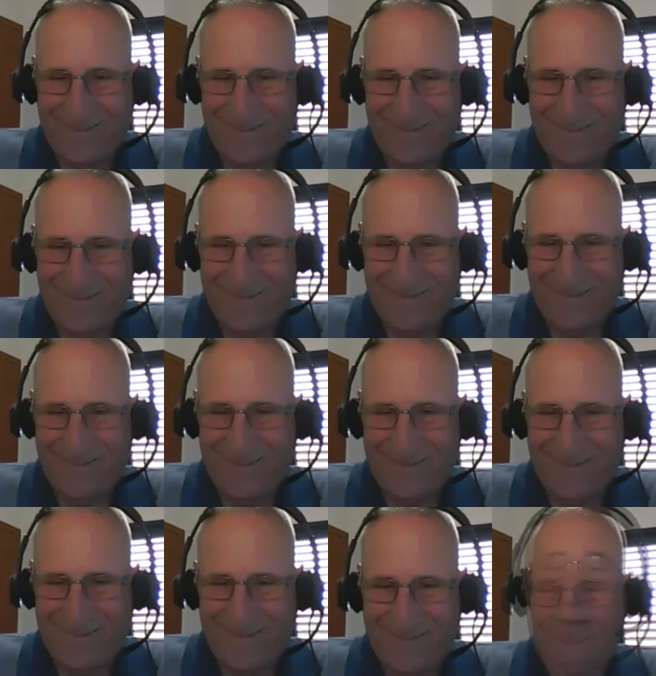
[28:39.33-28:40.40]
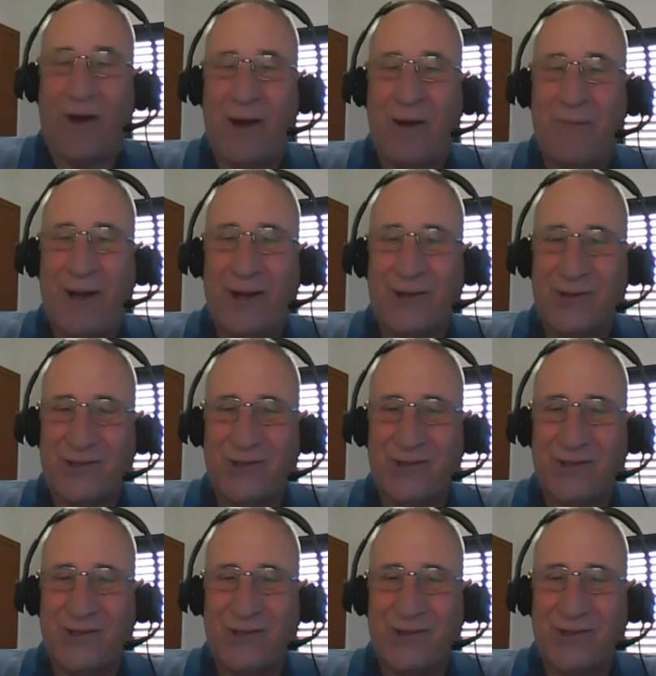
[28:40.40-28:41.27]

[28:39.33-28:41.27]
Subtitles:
God bless you, and thank you very much.